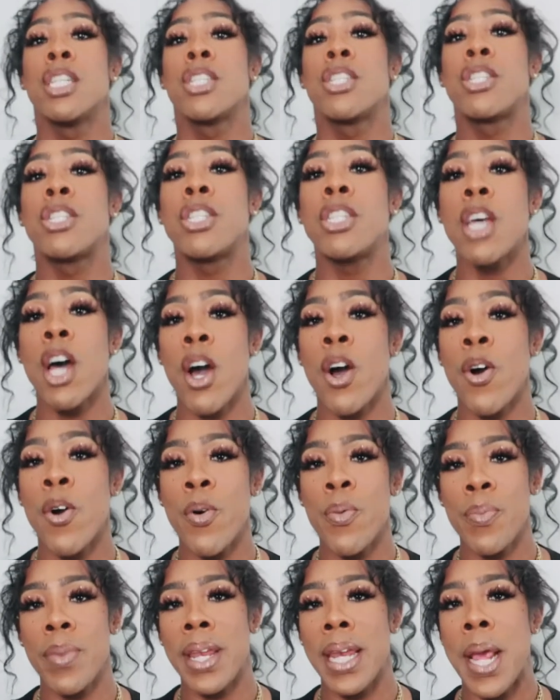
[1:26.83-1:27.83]

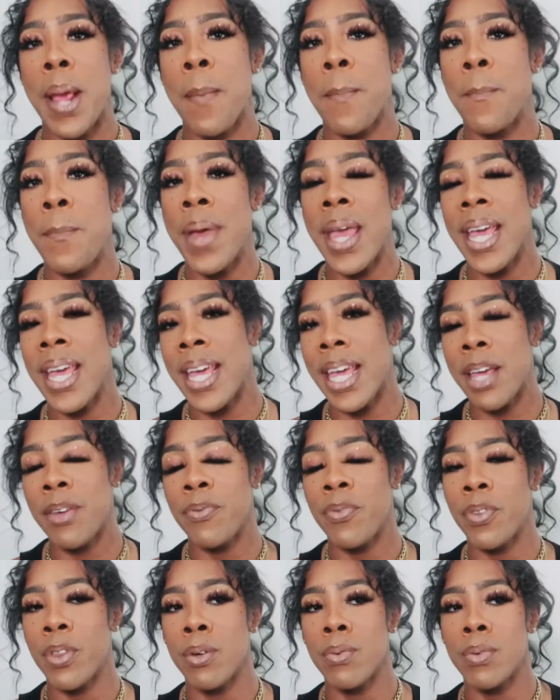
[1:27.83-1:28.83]
so many big
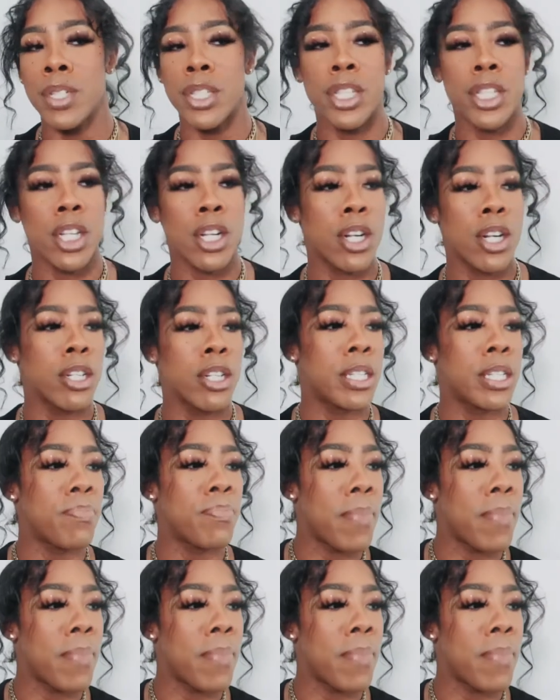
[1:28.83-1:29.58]
influencers,